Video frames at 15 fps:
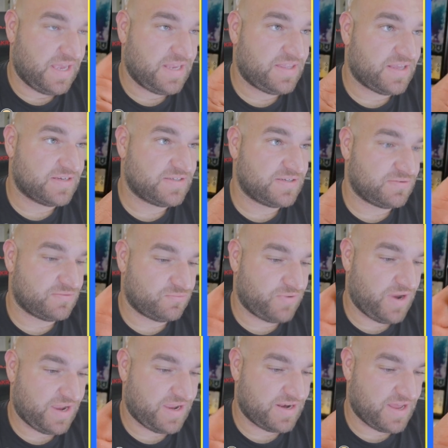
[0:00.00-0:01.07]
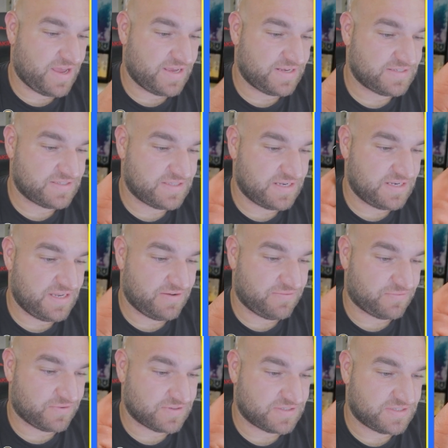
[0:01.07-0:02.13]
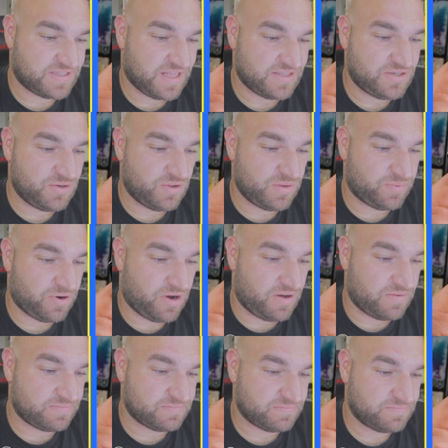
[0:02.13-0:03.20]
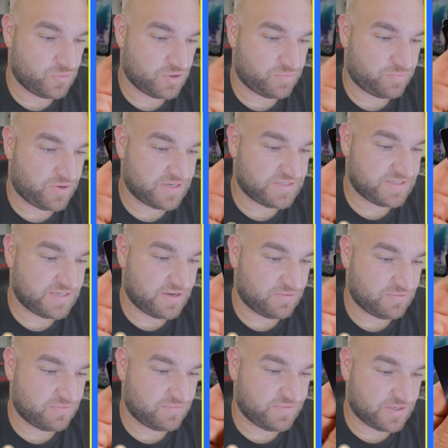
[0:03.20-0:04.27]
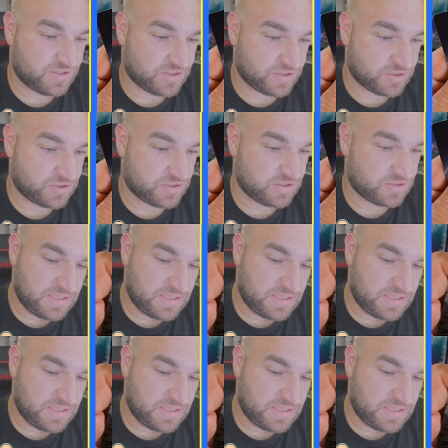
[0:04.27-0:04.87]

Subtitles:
it doesn't recognize the difference. That's the only problem with pricing out vintage.